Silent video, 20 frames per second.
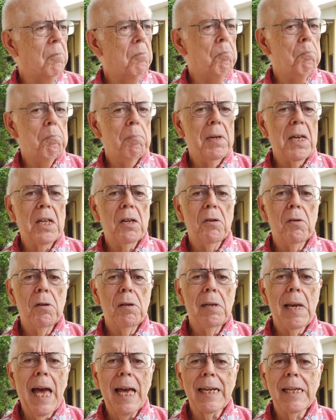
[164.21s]

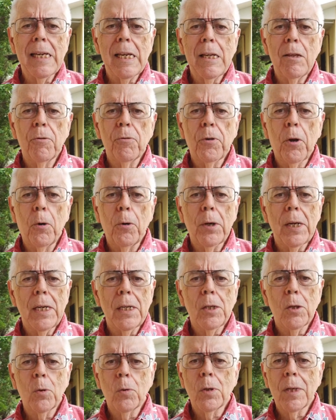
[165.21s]

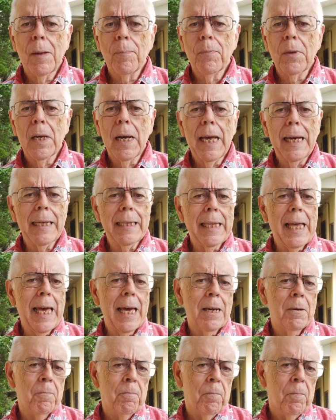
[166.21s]
mid-1930s or something like
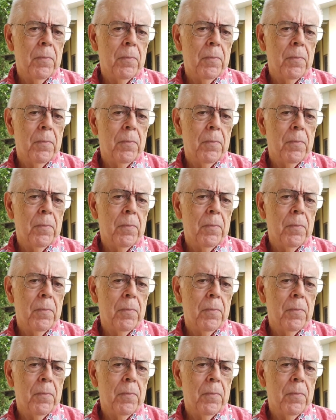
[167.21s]
that,